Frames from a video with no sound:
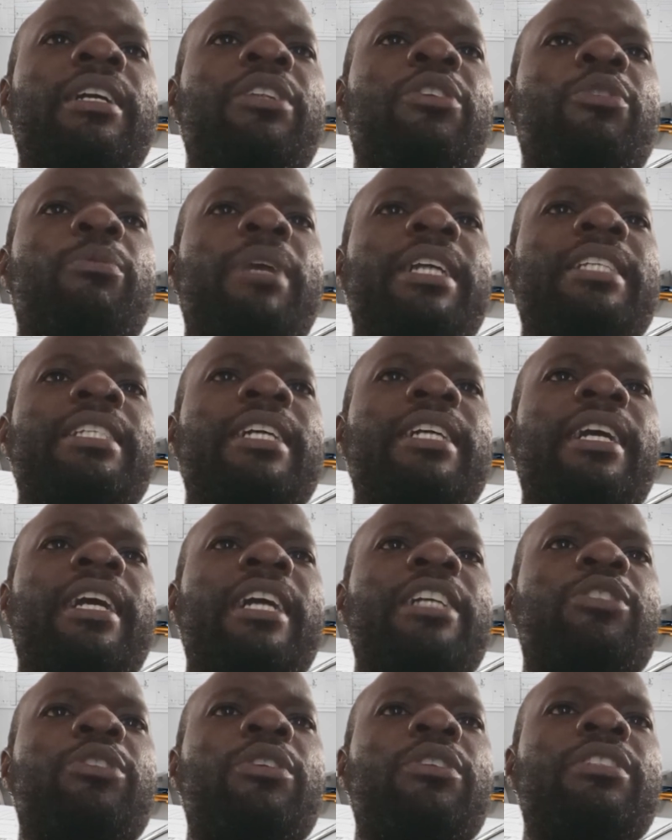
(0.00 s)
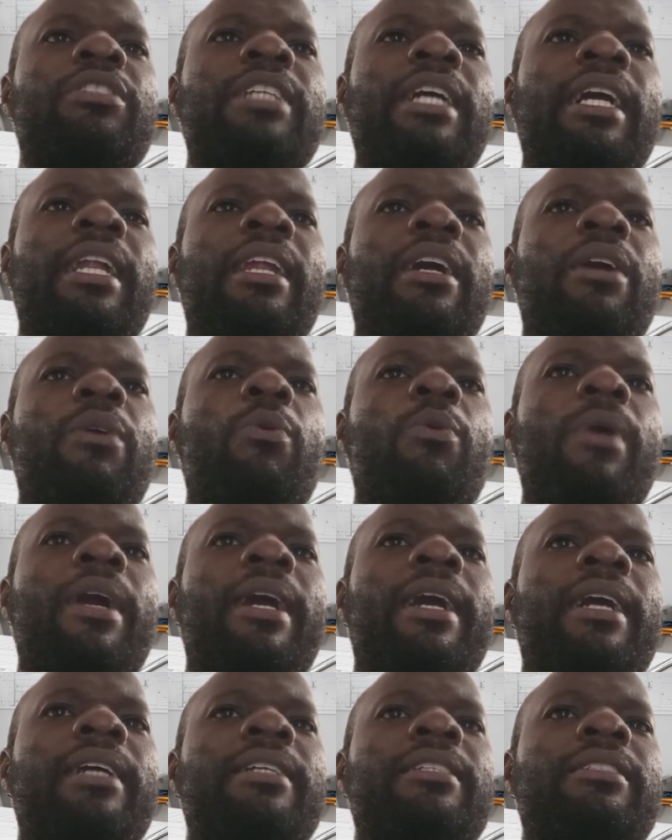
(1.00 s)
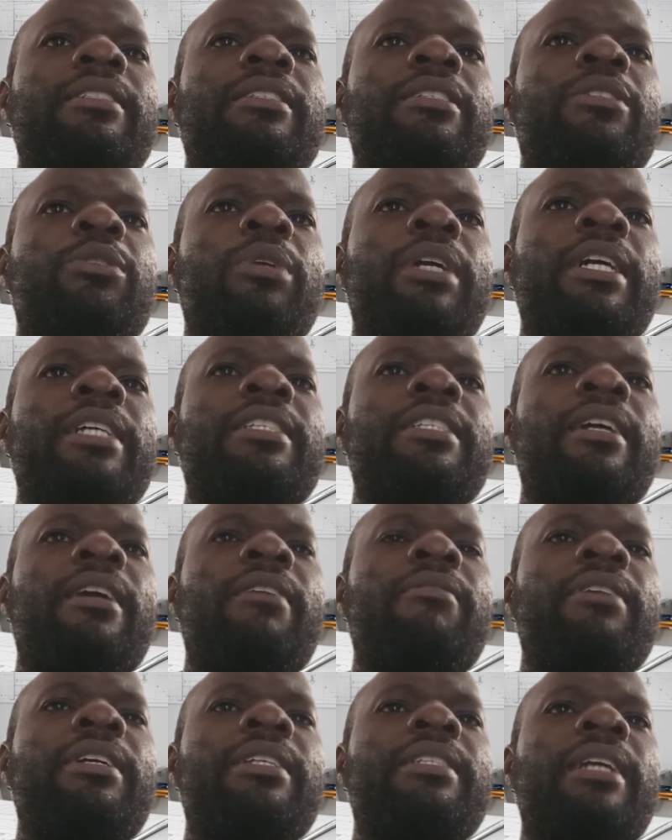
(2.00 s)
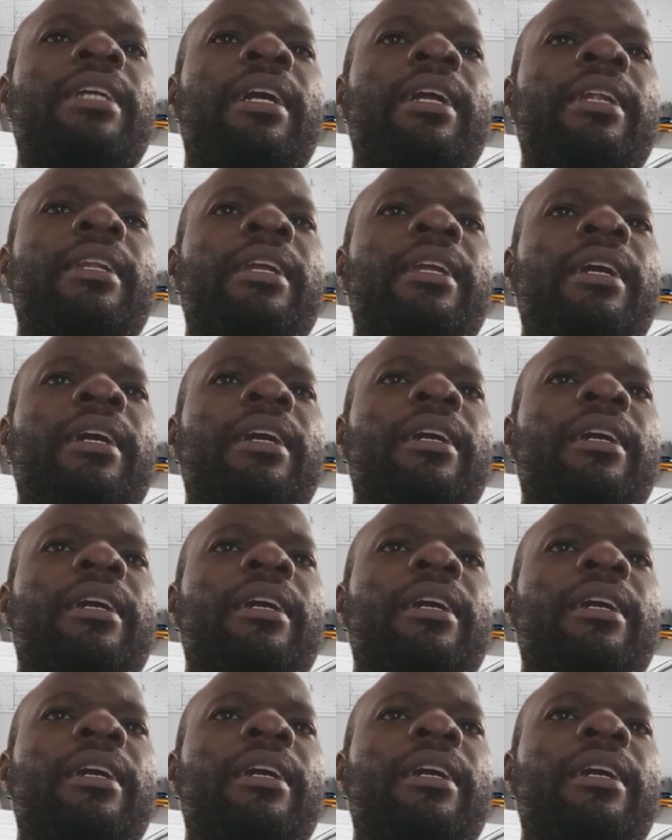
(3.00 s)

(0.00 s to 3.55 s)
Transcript: pneumatic caissons allow workers to excavate and